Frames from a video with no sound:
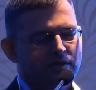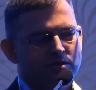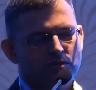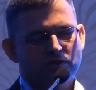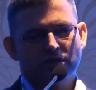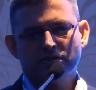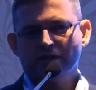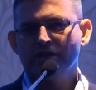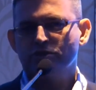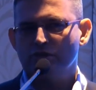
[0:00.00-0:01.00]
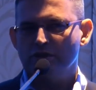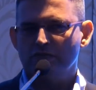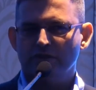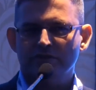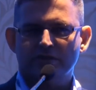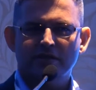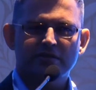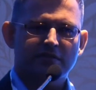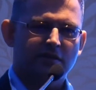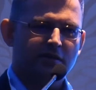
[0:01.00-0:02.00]
So there's a history of nursing
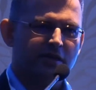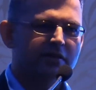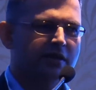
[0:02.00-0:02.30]
in